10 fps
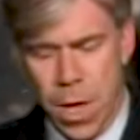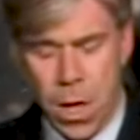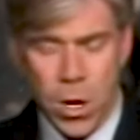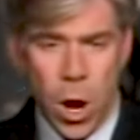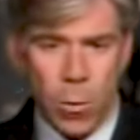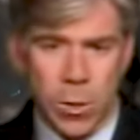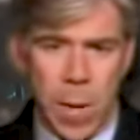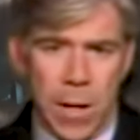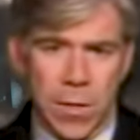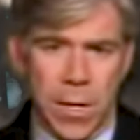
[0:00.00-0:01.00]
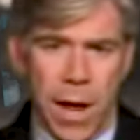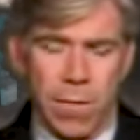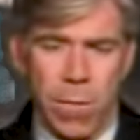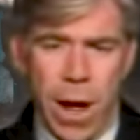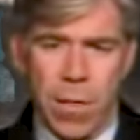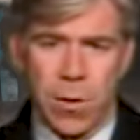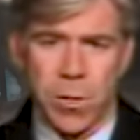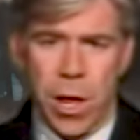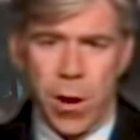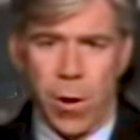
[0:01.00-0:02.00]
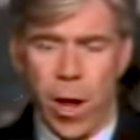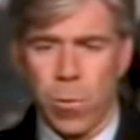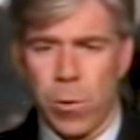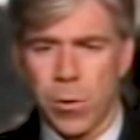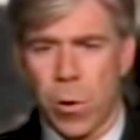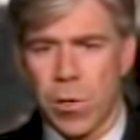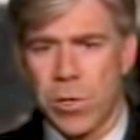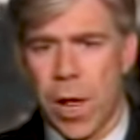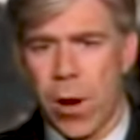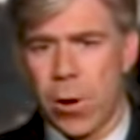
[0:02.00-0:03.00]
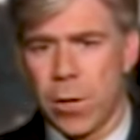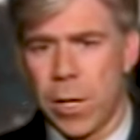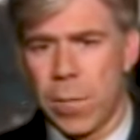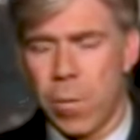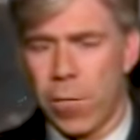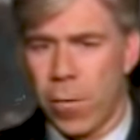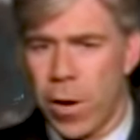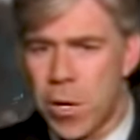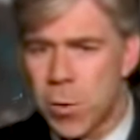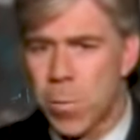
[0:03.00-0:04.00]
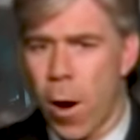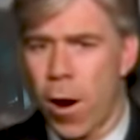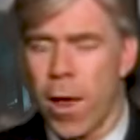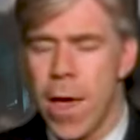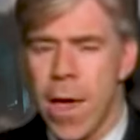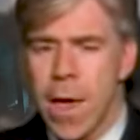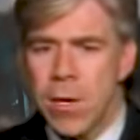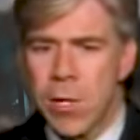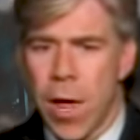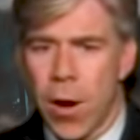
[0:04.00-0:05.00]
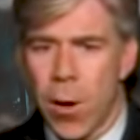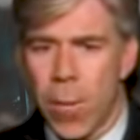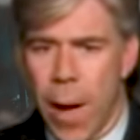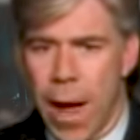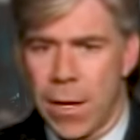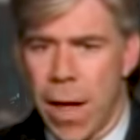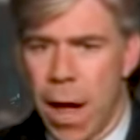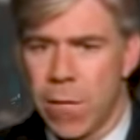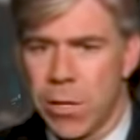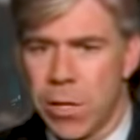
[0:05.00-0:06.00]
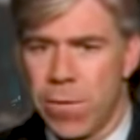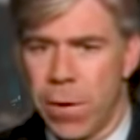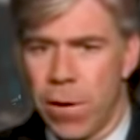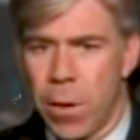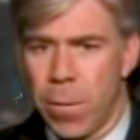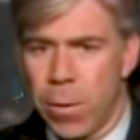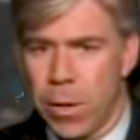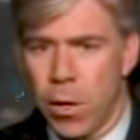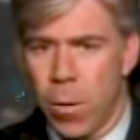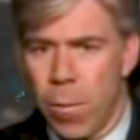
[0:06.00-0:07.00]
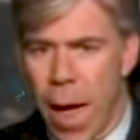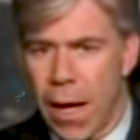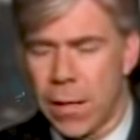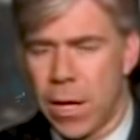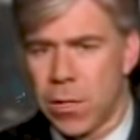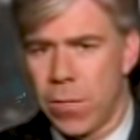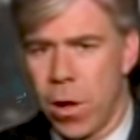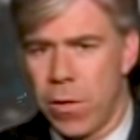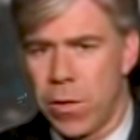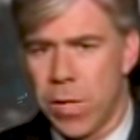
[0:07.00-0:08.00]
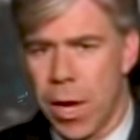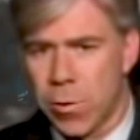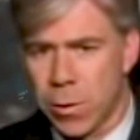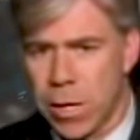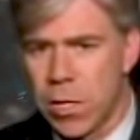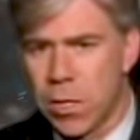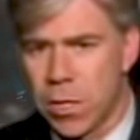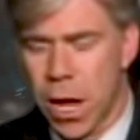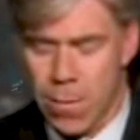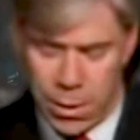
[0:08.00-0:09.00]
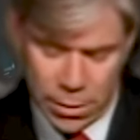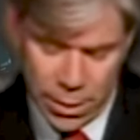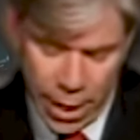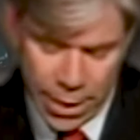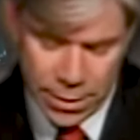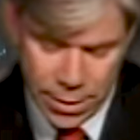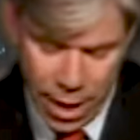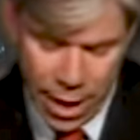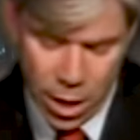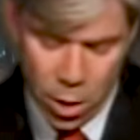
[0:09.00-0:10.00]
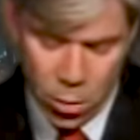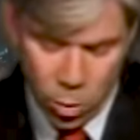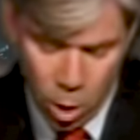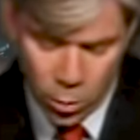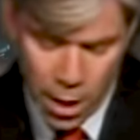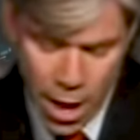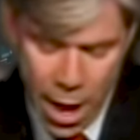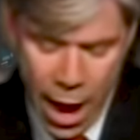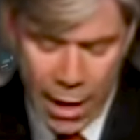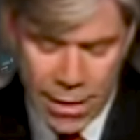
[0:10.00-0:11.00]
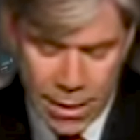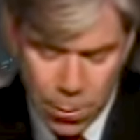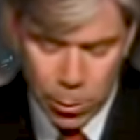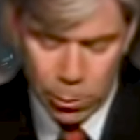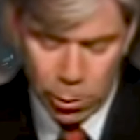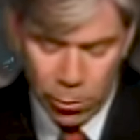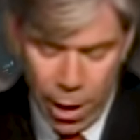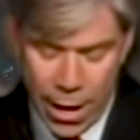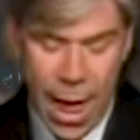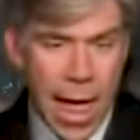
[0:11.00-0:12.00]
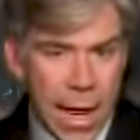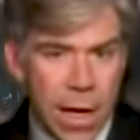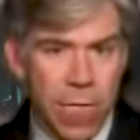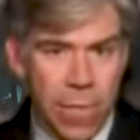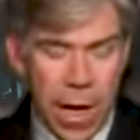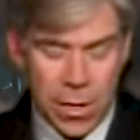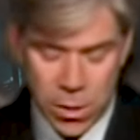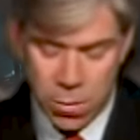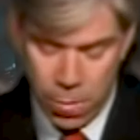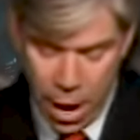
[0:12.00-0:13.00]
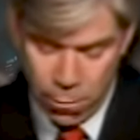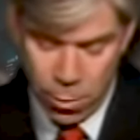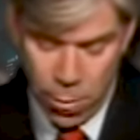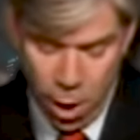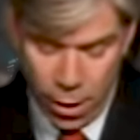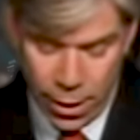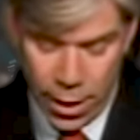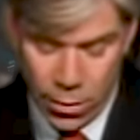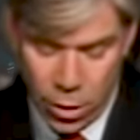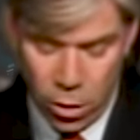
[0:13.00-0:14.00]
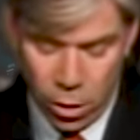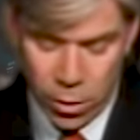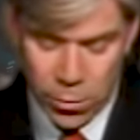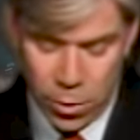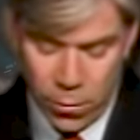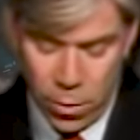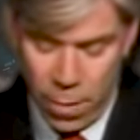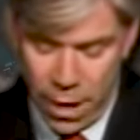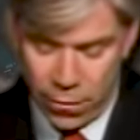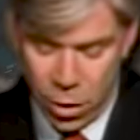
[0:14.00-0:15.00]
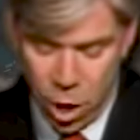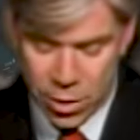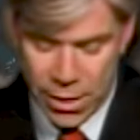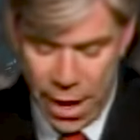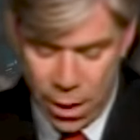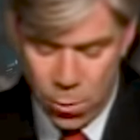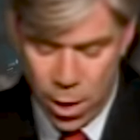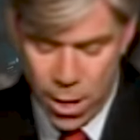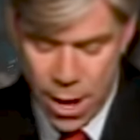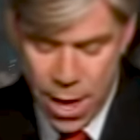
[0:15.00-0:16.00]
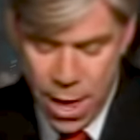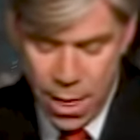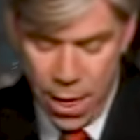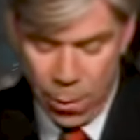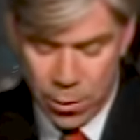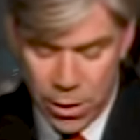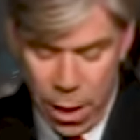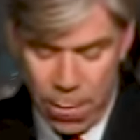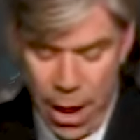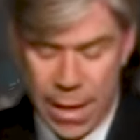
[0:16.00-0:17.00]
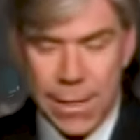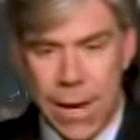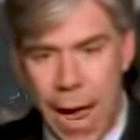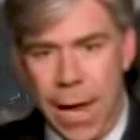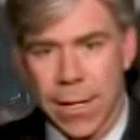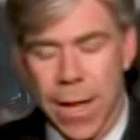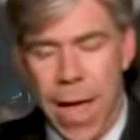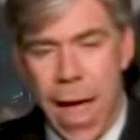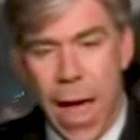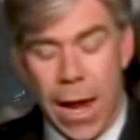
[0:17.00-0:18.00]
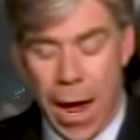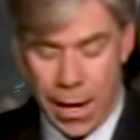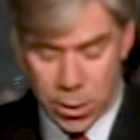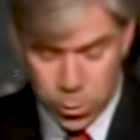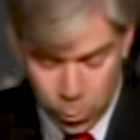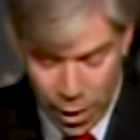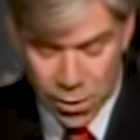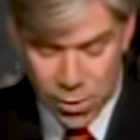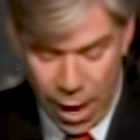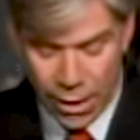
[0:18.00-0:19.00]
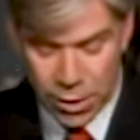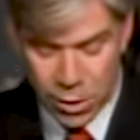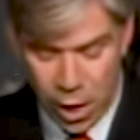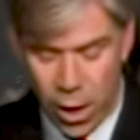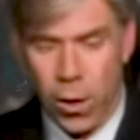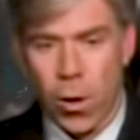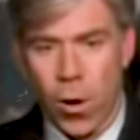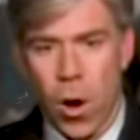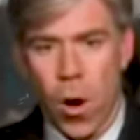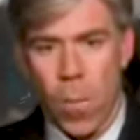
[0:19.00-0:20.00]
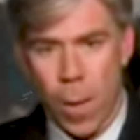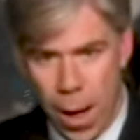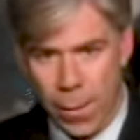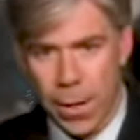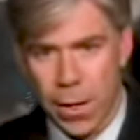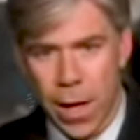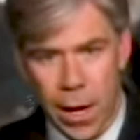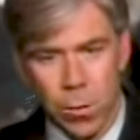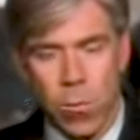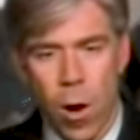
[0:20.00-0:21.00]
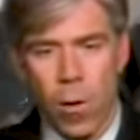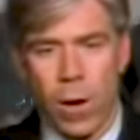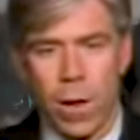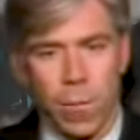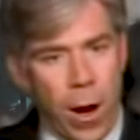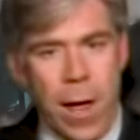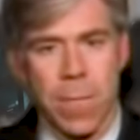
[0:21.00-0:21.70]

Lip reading: No response tonight from either Senator Edwards or Senator Clinton. But for his part, Senator Biden, obviously fearing the political backlash of all this, has released a statement tonight saying, quote, "I deeply regret any offense my remark in the New York Observer might have caused anyone. That was not my intent. And I express that to Senator Obama," end quote. Brian?